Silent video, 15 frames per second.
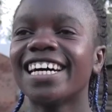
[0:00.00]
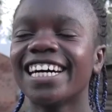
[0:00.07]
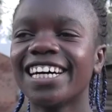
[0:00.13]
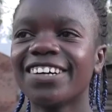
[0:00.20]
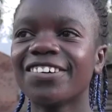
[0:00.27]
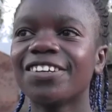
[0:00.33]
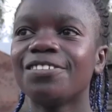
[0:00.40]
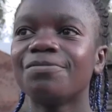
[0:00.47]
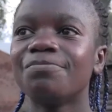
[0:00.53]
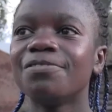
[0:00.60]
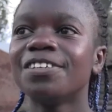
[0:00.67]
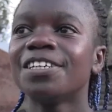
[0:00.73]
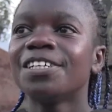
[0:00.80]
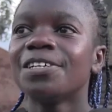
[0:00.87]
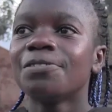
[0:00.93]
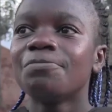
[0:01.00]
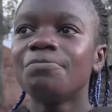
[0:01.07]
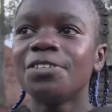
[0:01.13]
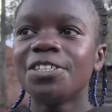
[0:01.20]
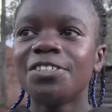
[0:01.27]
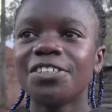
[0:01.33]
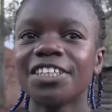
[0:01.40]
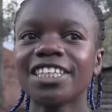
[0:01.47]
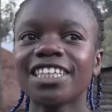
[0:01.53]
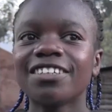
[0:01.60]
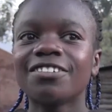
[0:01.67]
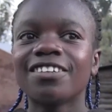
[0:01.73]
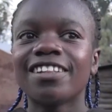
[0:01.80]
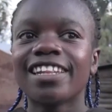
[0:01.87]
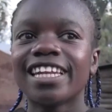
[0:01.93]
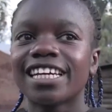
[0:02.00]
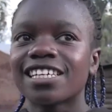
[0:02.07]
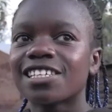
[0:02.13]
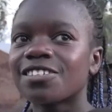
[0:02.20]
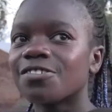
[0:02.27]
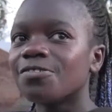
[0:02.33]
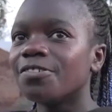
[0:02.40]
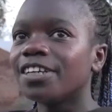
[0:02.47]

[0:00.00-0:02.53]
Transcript: I will be joined next